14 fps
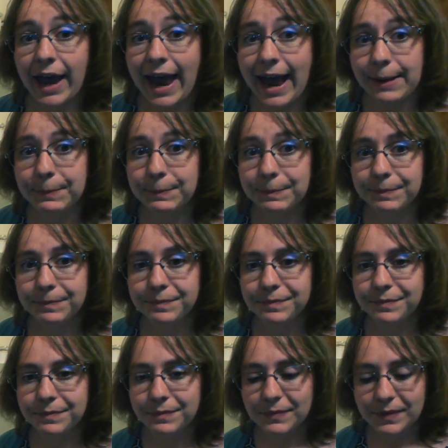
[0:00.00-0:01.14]
Okay.
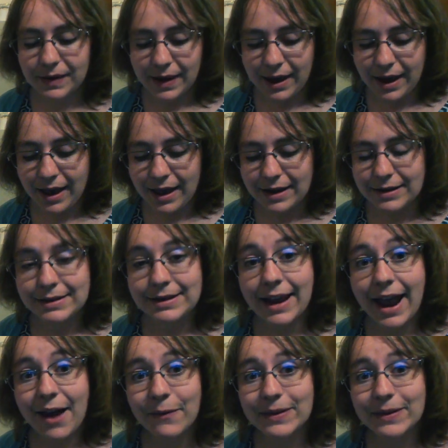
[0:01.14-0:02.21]
Now